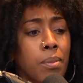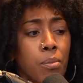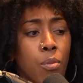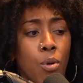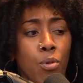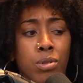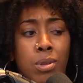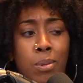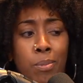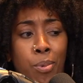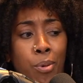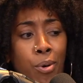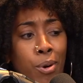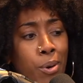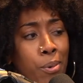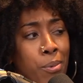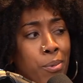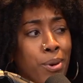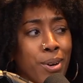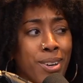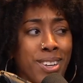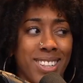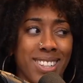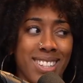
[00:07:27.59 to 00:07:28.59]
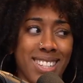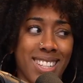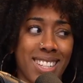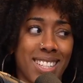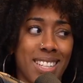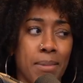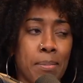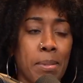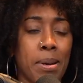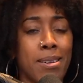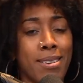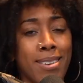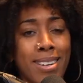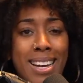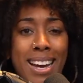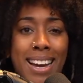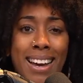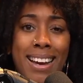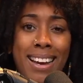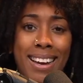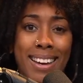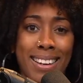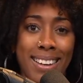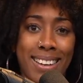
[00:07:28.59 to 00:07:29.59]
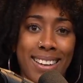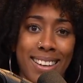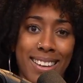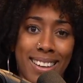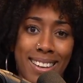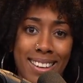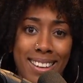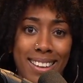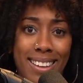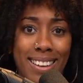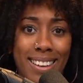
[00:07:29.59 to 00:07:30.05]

most important words. So I'm like, okay.